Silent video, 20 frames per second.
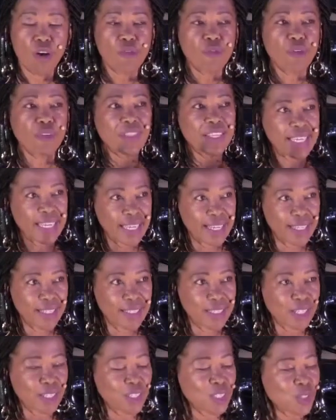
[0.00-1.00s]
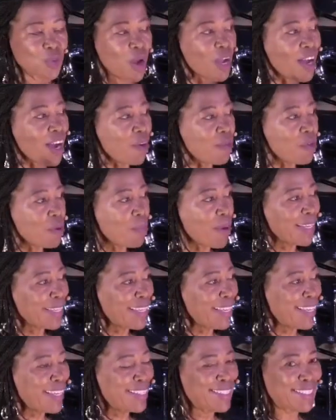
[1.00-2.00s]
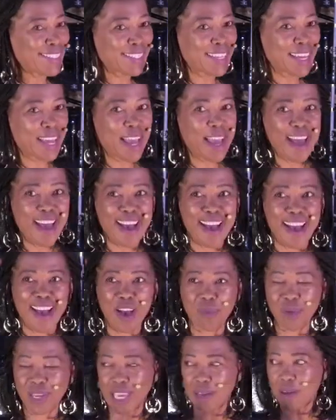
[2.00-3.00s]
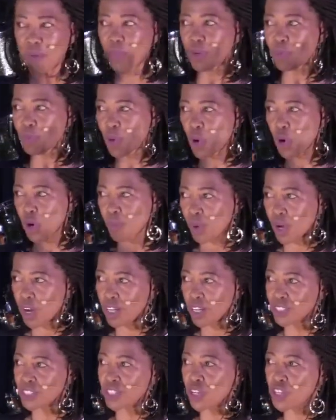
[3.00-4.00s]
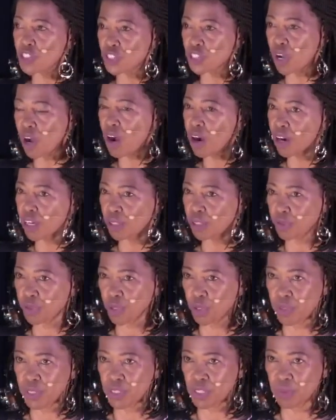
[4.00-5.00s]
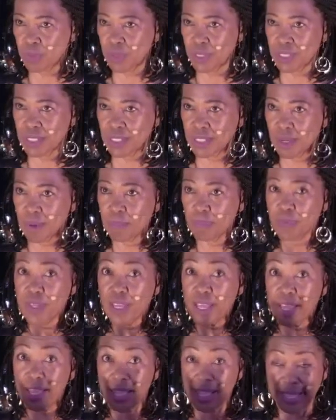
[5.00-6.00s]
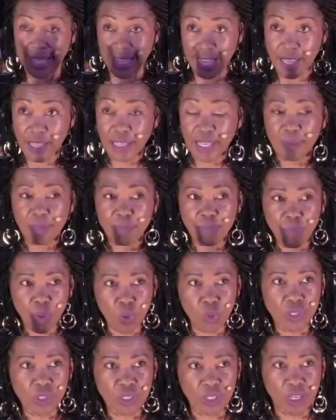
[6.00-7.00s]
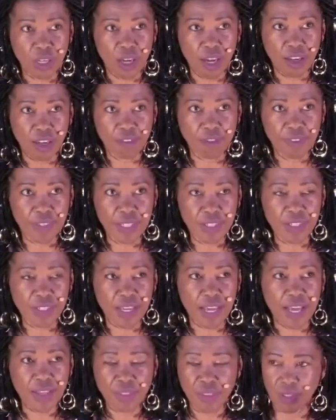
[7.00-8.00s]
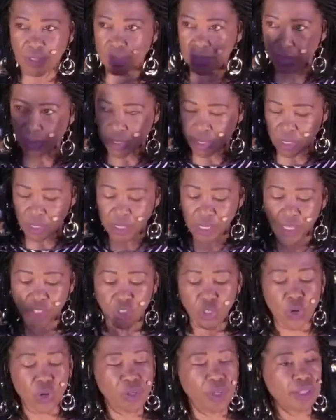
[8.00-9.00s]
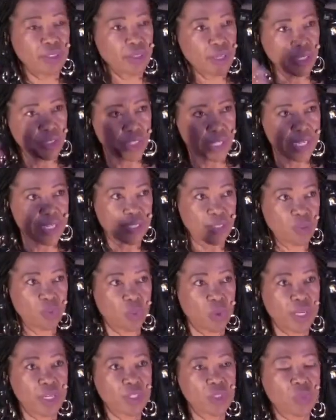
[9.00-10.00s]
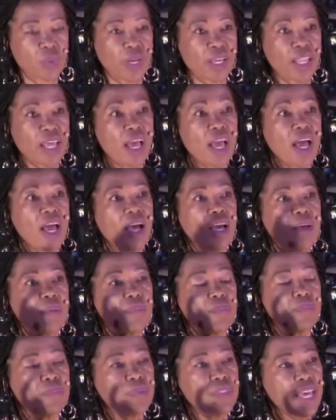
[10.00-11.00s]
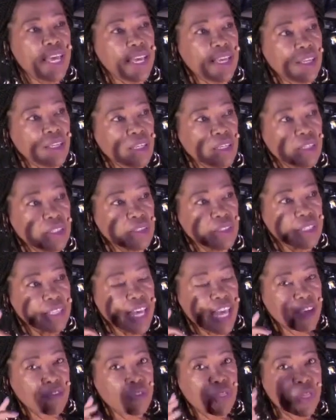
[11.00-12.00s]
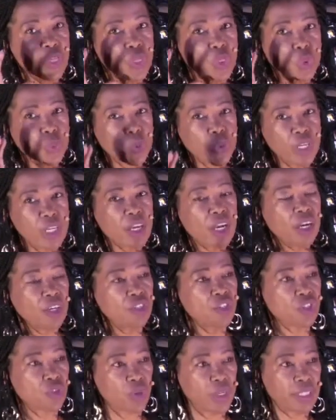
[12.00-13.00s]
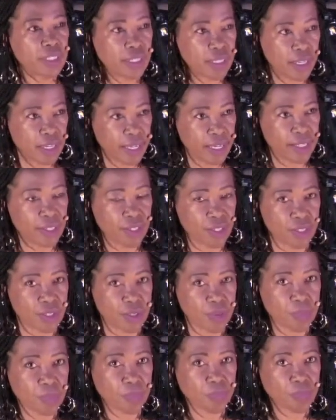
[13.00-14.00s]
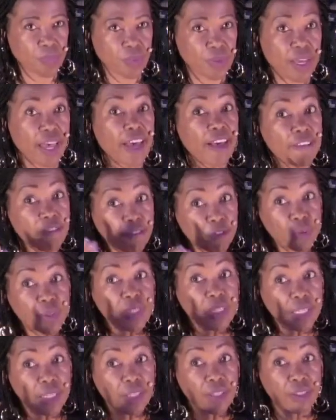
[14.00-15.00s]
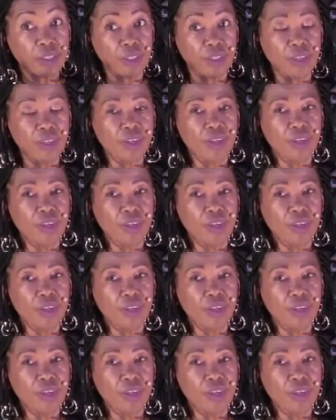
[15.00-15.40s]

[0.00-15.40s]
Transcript: for the kids. And so I got with my kids, and we came up with a program called Touch a Heart for Christmas. Again, that postal office and the uh, adjacent one as well, they gave 300 kids every year